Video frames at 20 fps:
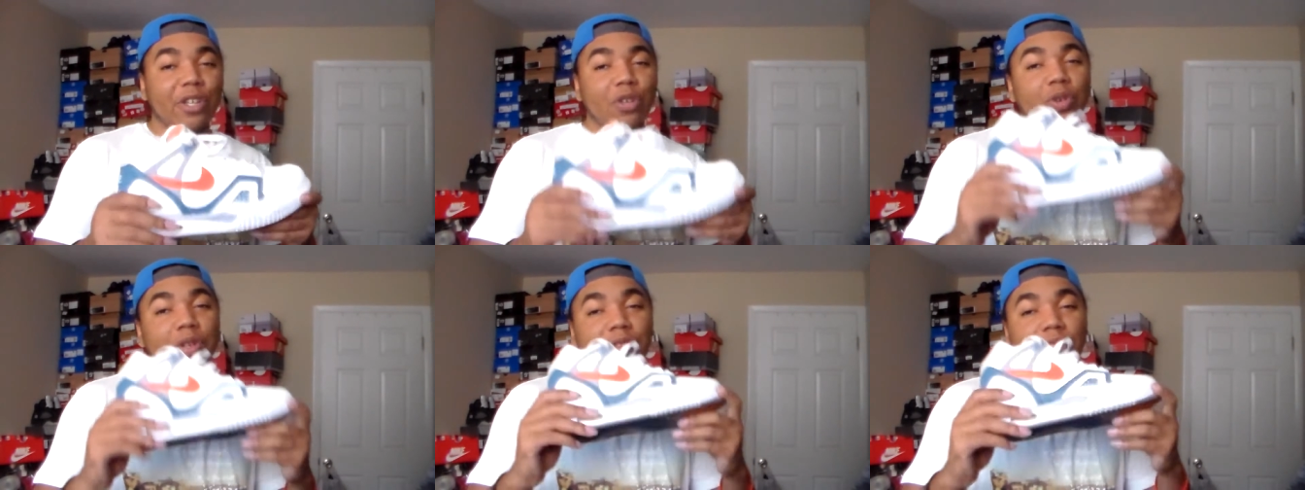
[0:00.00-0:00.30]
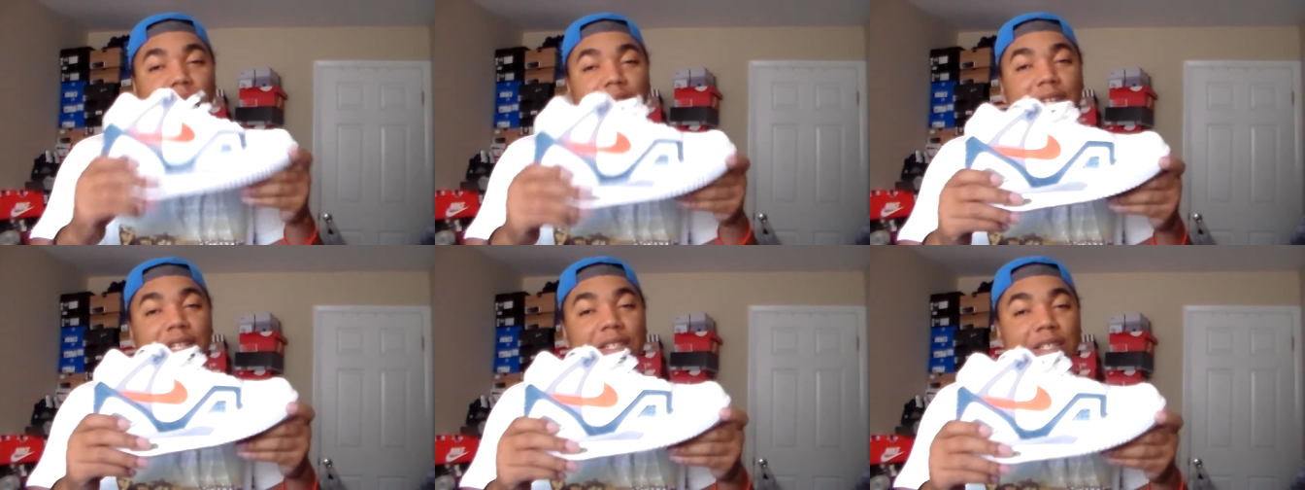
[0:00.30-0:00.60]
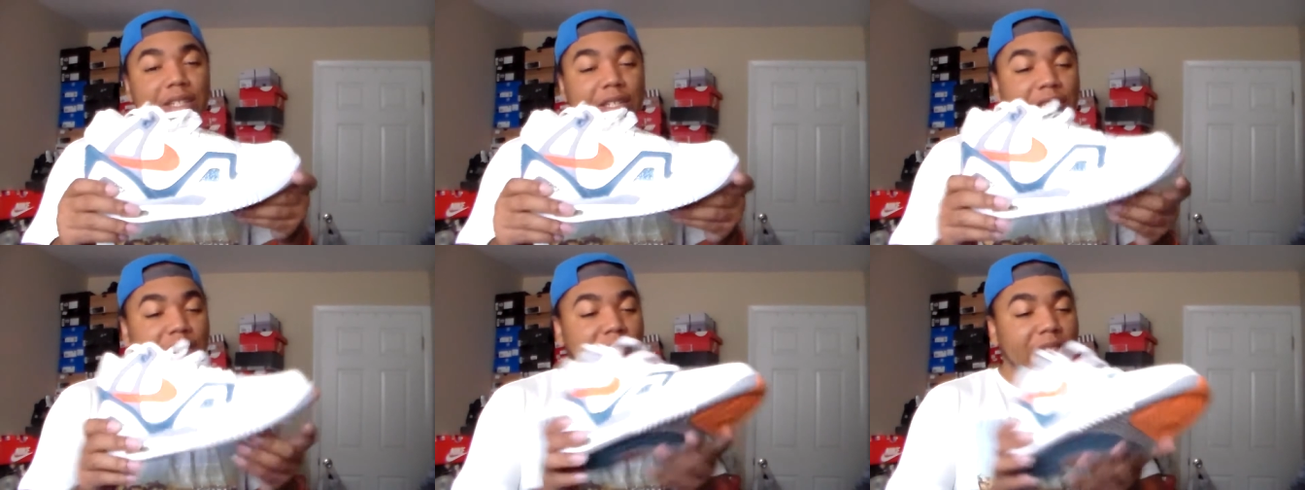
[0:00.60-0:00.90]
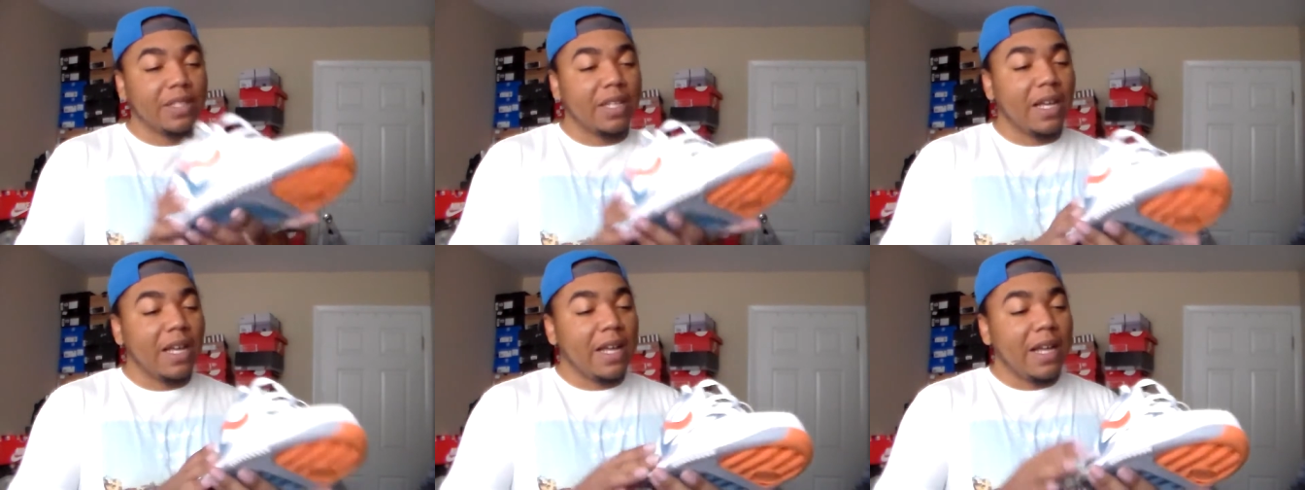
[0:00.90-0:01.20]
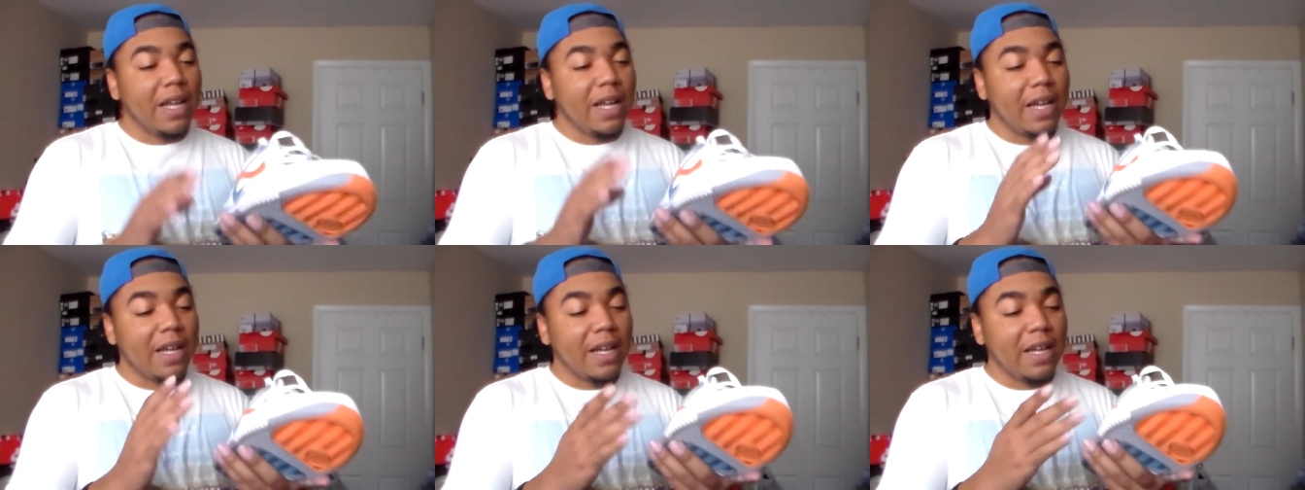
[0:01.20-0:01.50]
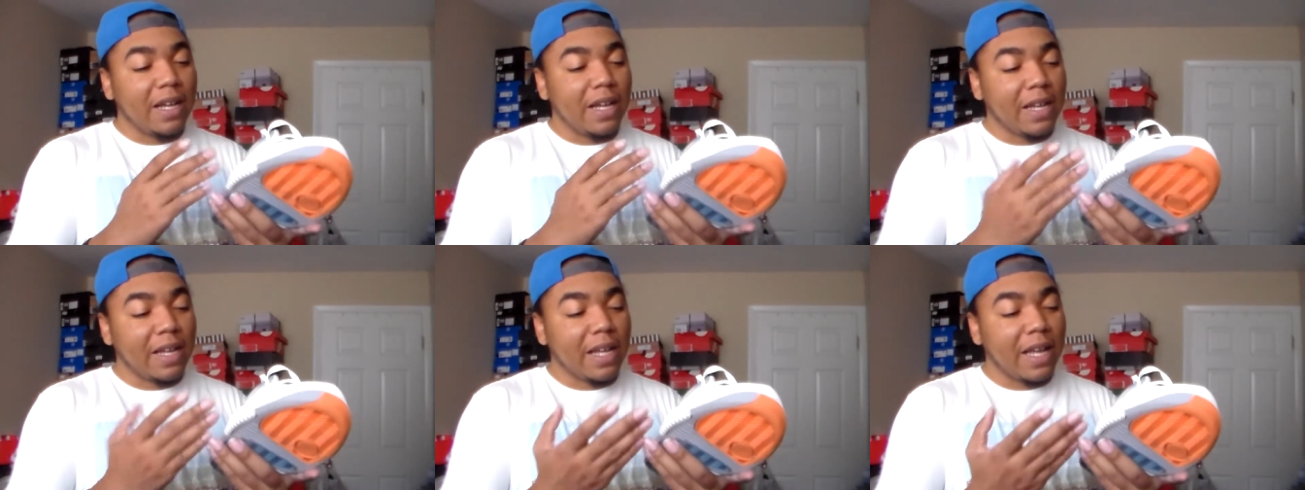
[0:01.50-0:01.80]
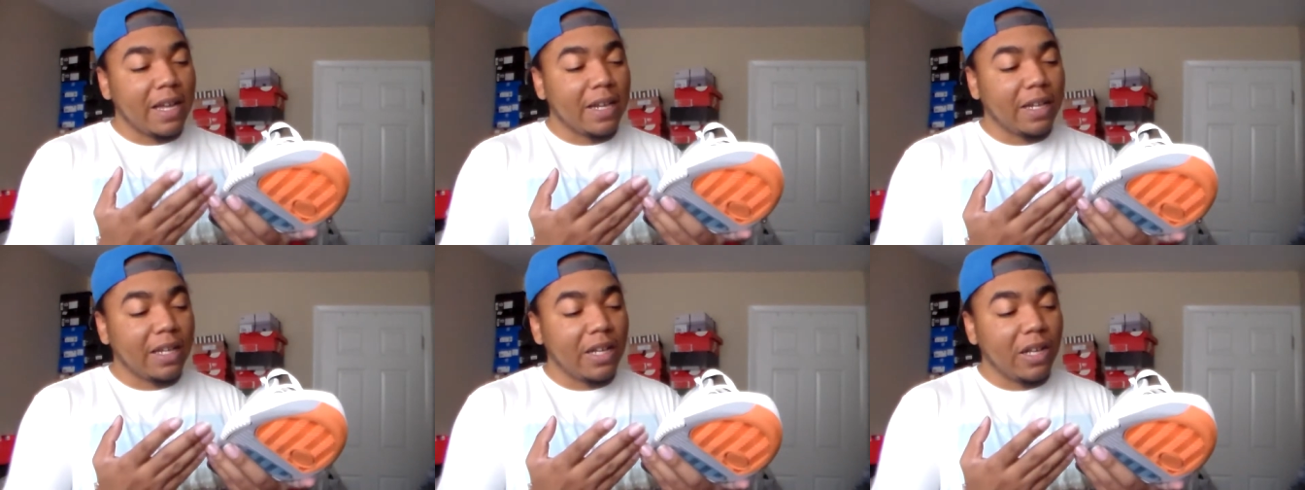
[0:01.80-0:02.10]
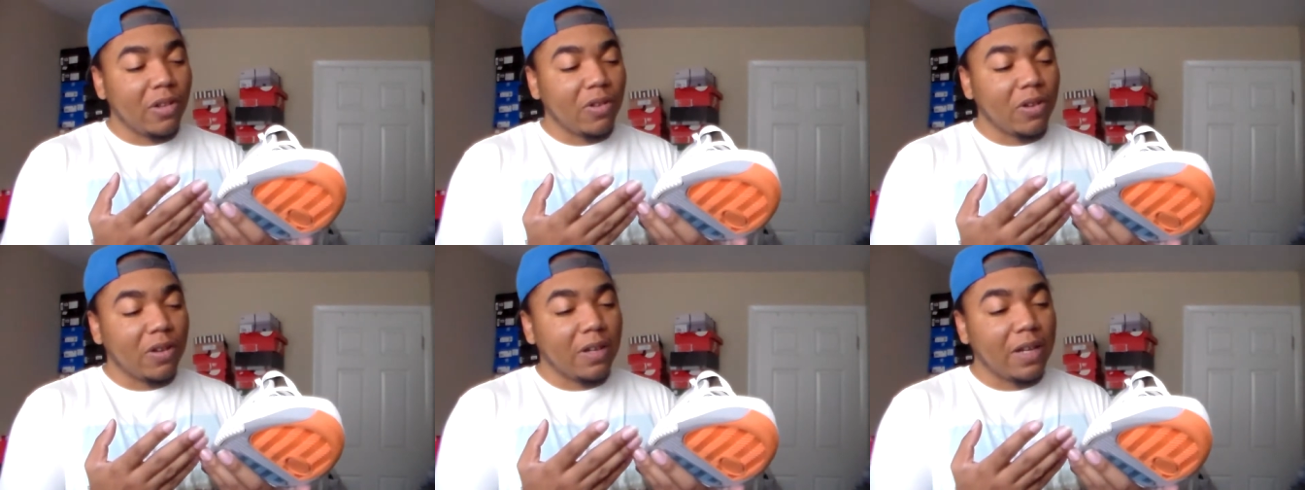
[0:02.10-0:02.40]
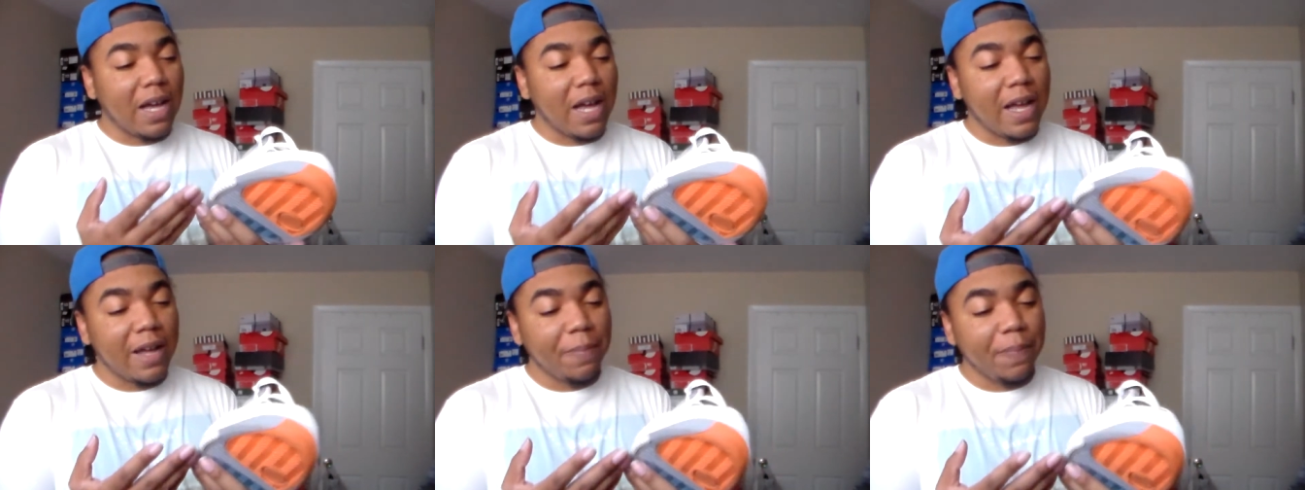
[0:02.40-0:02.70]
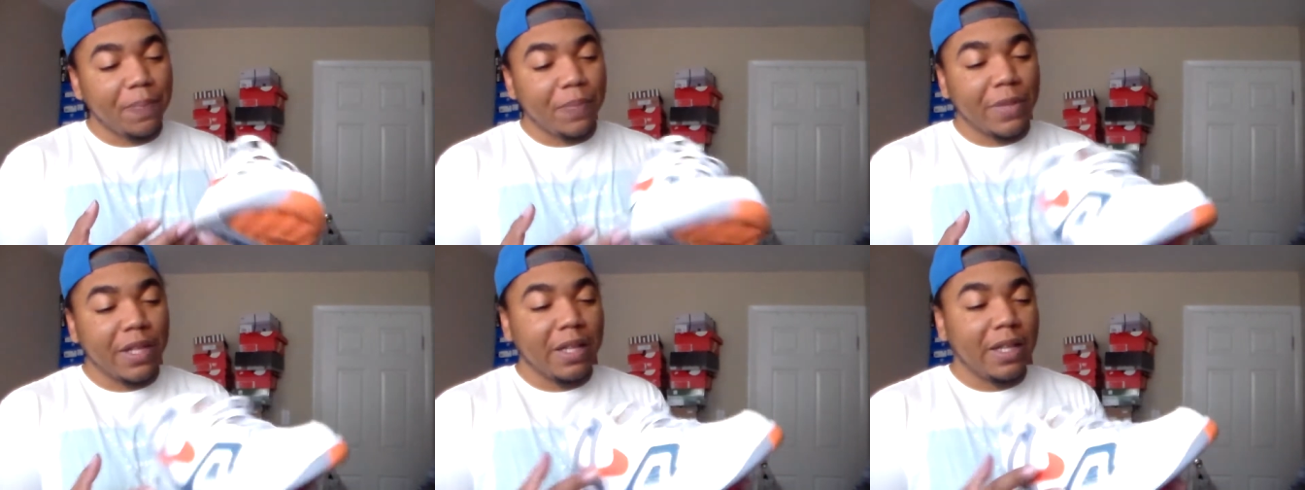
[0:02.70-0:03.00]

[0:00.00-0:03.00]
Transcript: you either into this uh, kind of color or not.